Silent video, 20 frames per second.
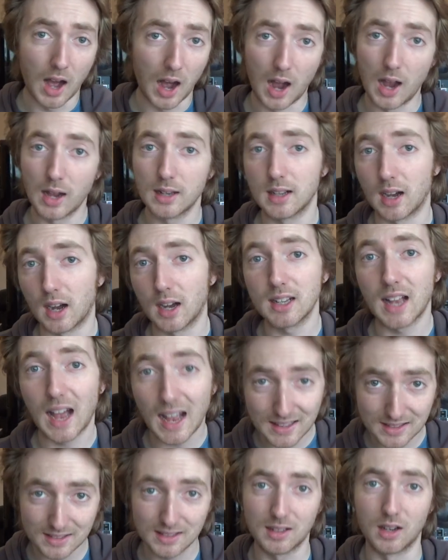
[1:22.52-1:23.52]
I, I
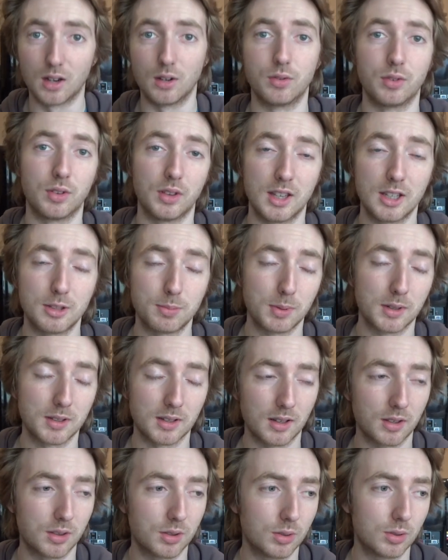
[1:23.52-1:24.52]
had to go for this because
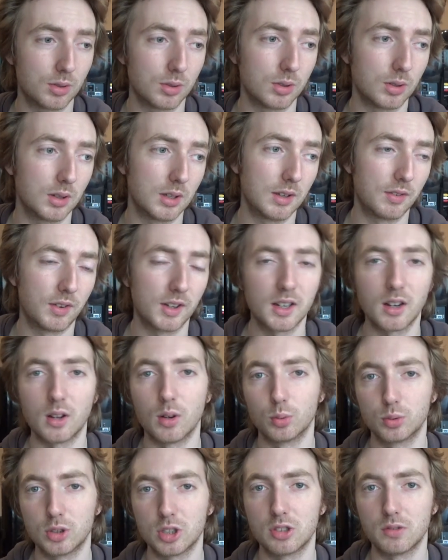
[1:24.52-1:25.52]
I thought if I
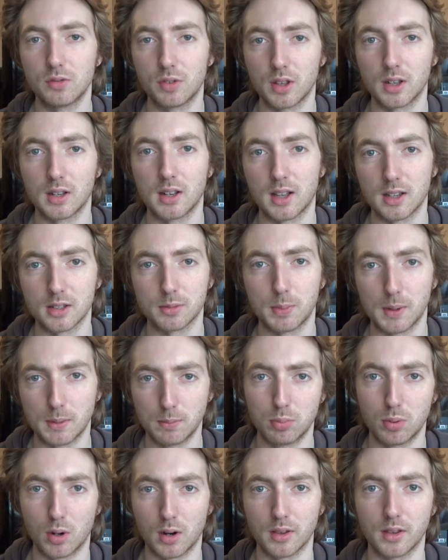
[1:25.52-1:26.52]
don't audition for the last
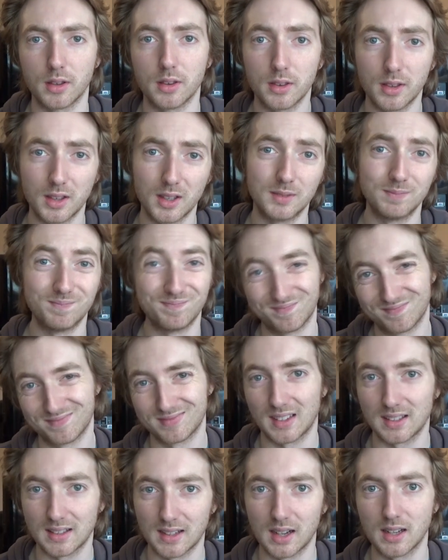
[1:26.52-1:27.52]
Big Brother, then
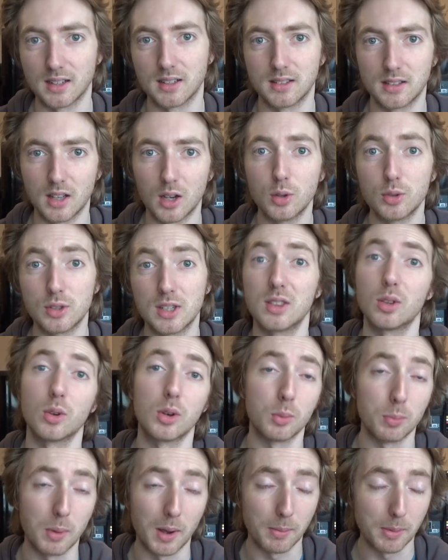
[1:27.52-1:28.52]
kind of dozy, thought
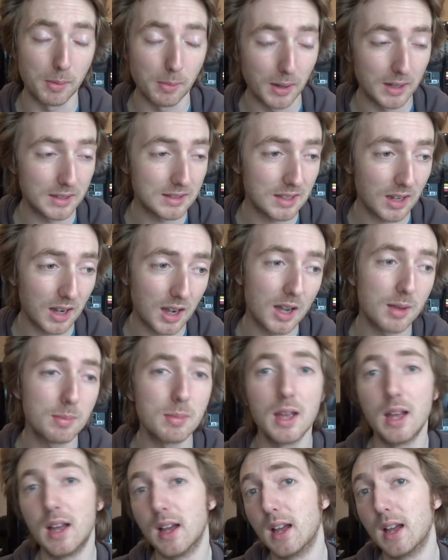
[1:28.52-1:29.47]
it might be my time.